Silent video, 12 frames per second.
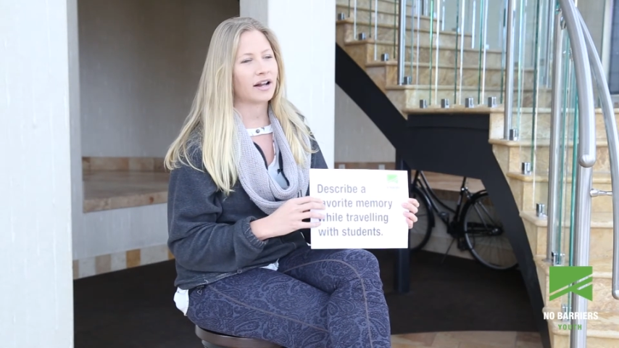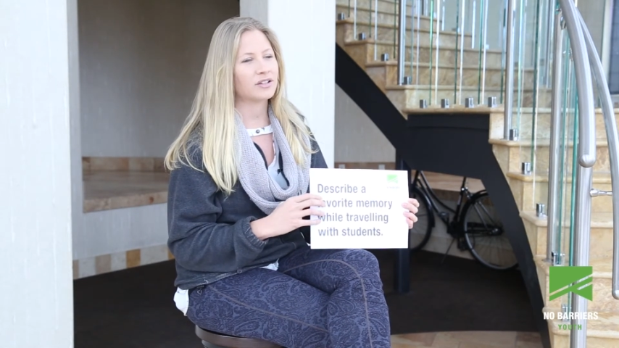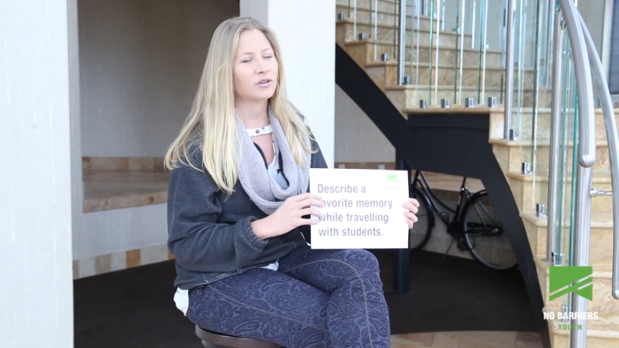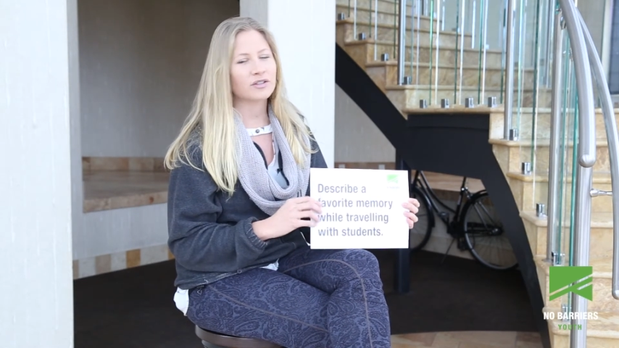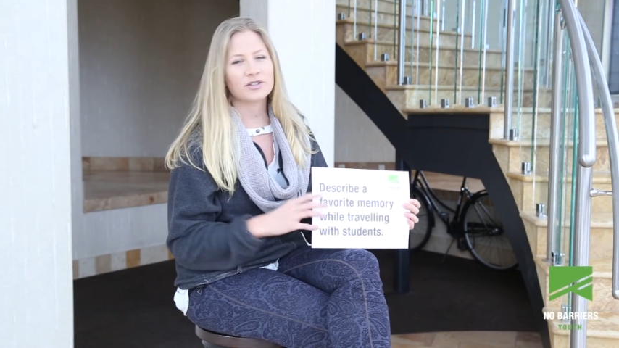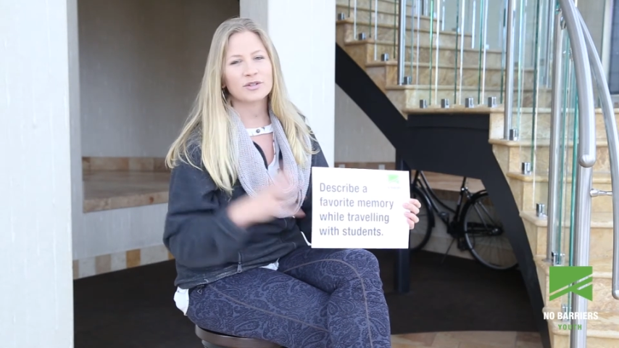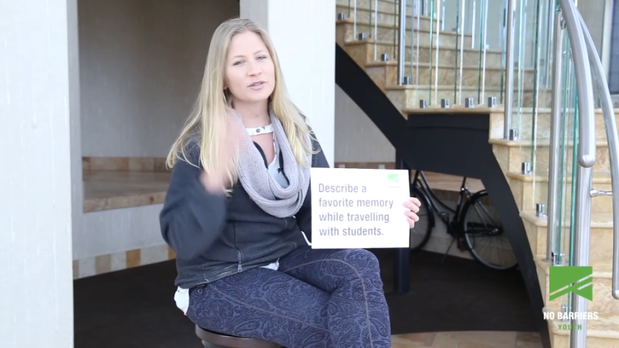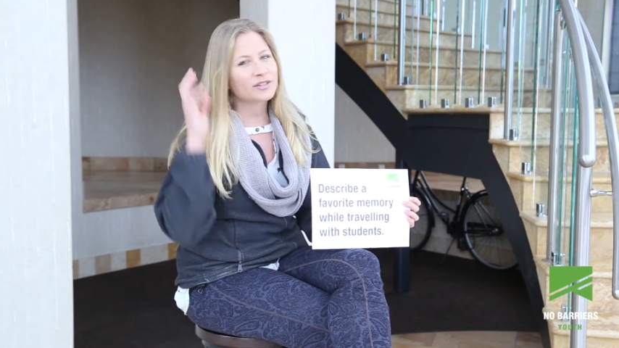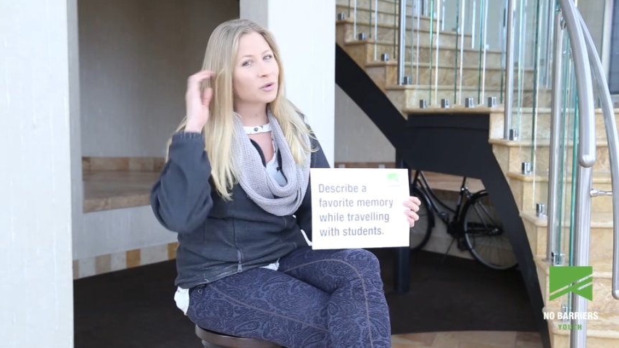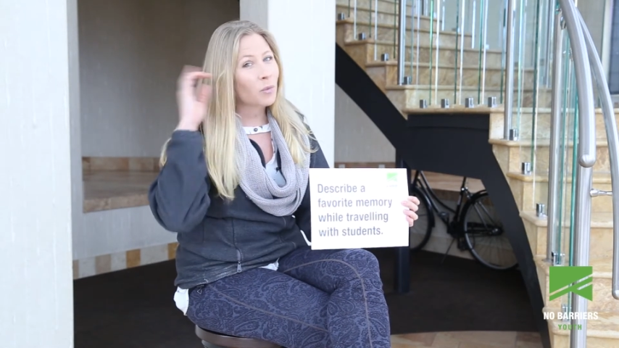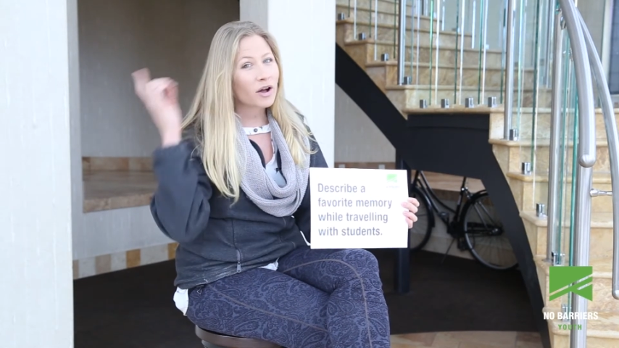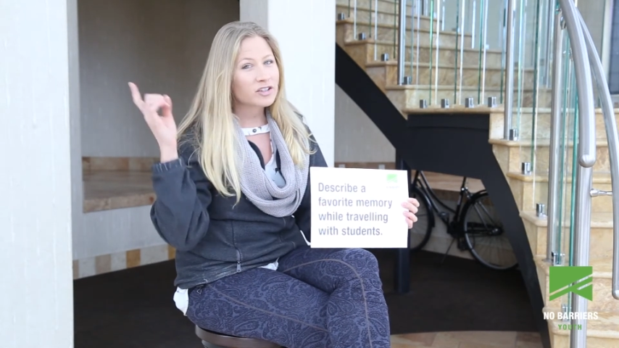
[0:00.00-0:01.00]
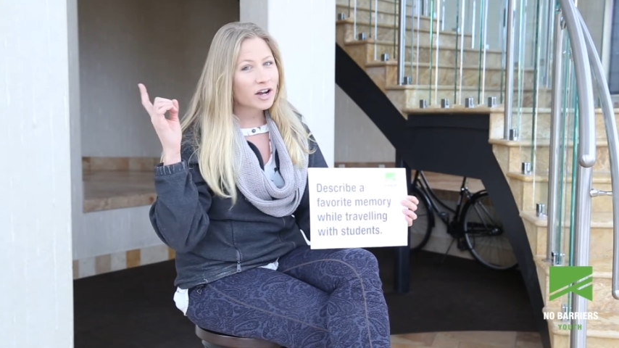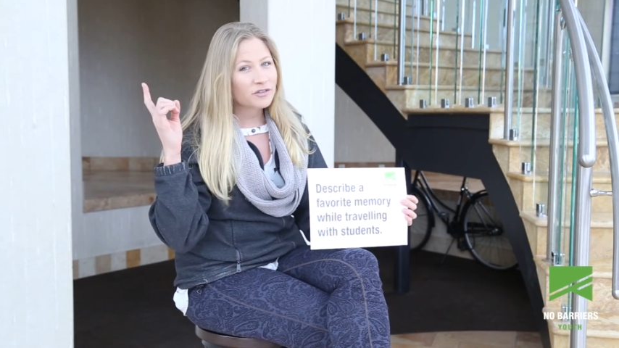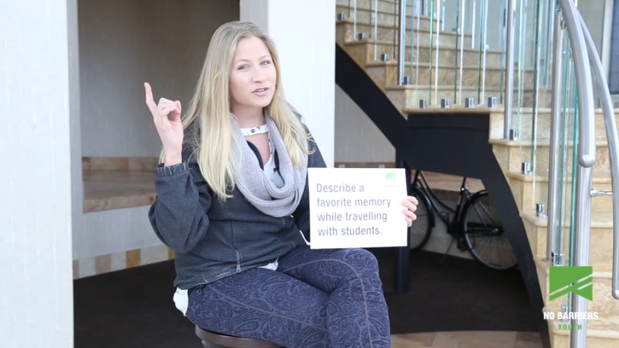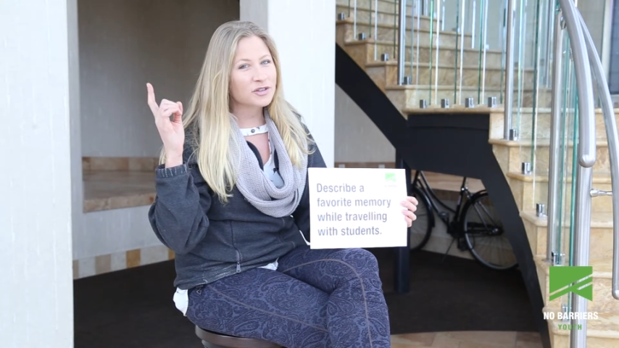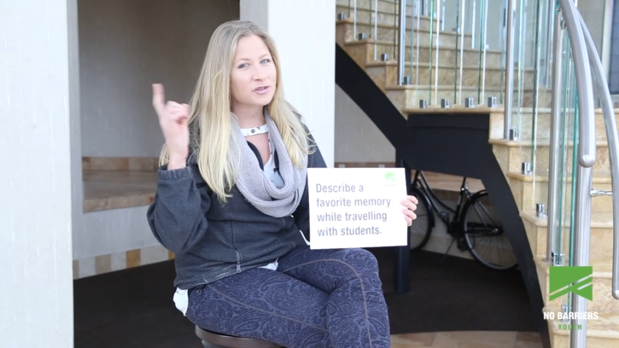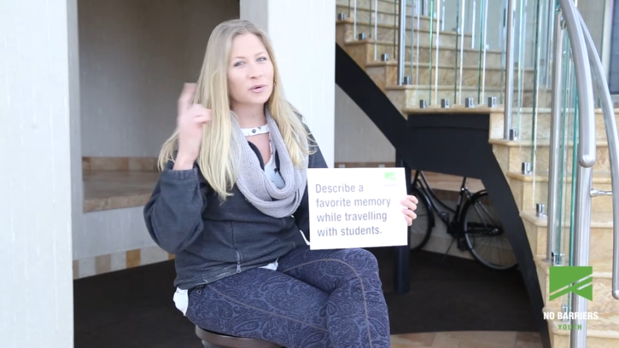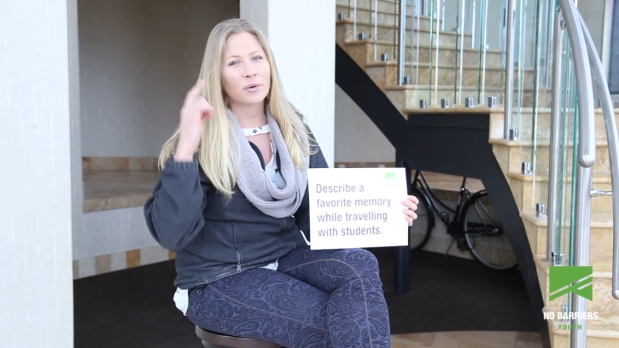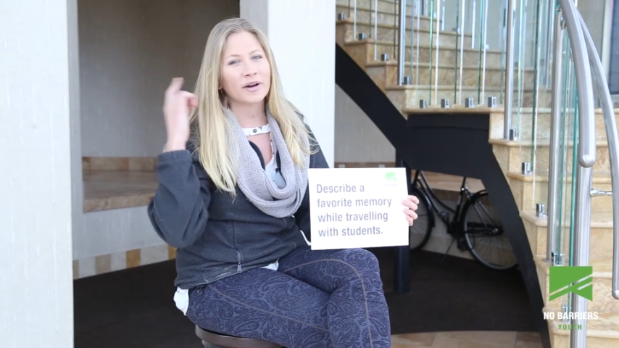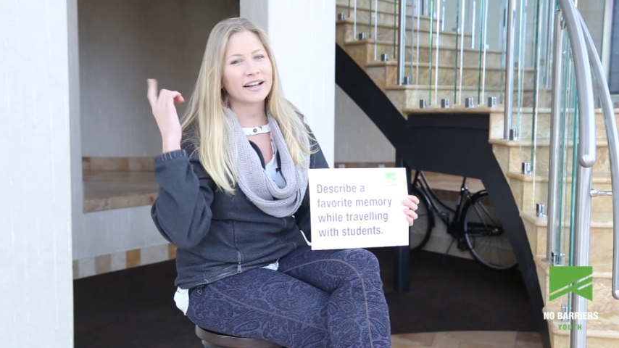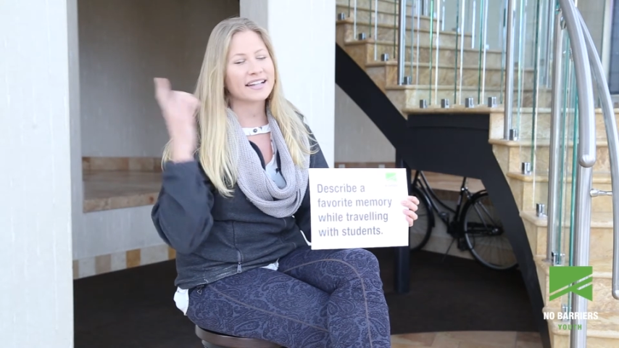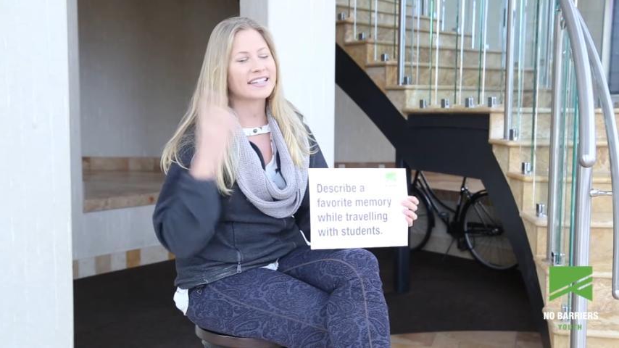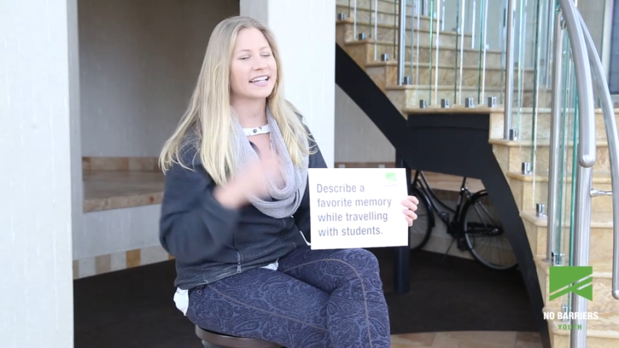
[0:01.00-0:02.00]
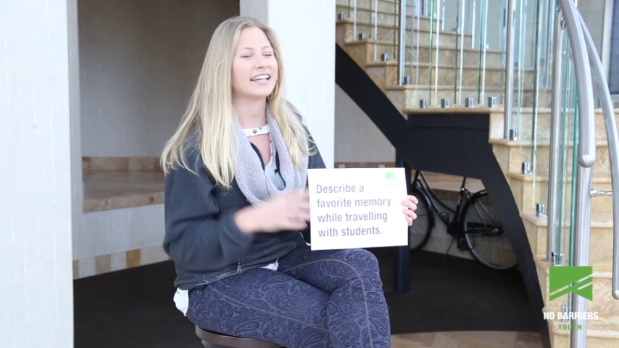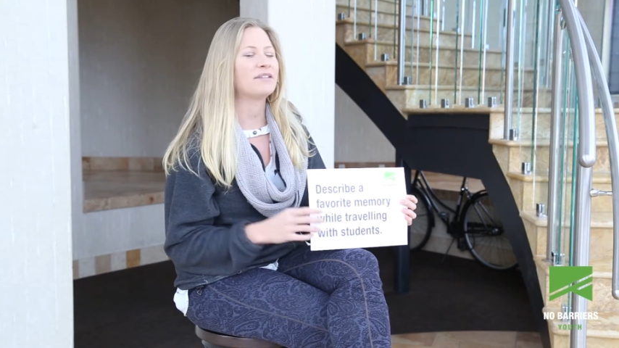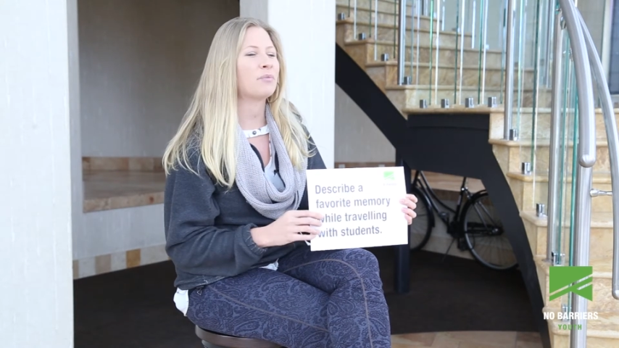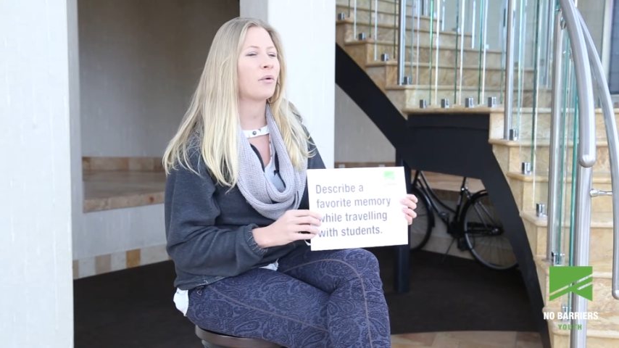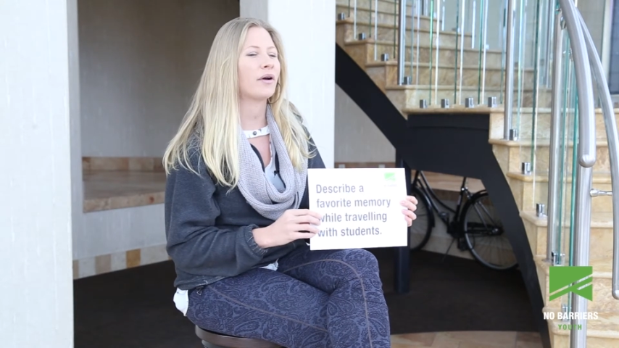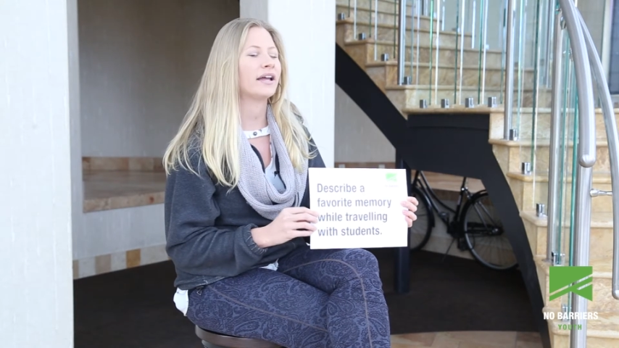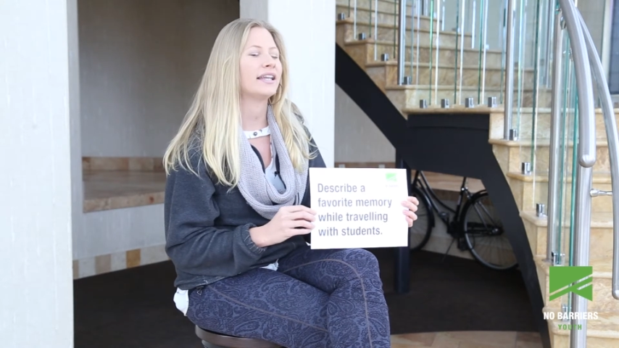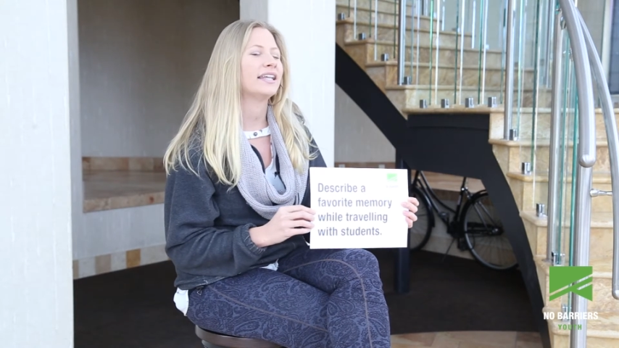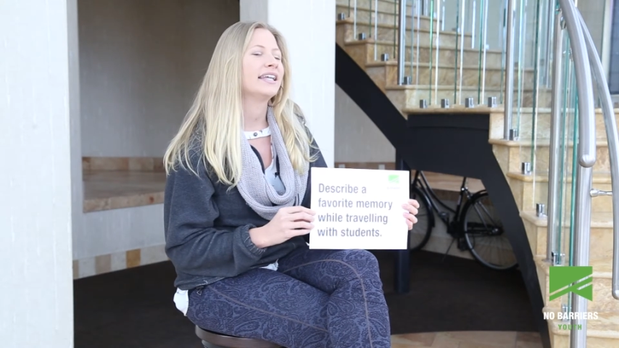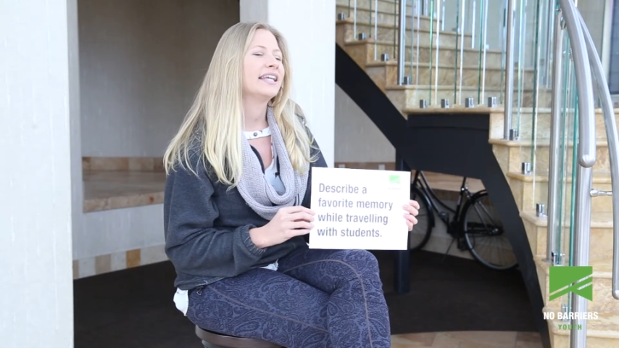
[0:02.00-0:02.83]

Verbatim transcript: I told the students to watch out for the noise at any point.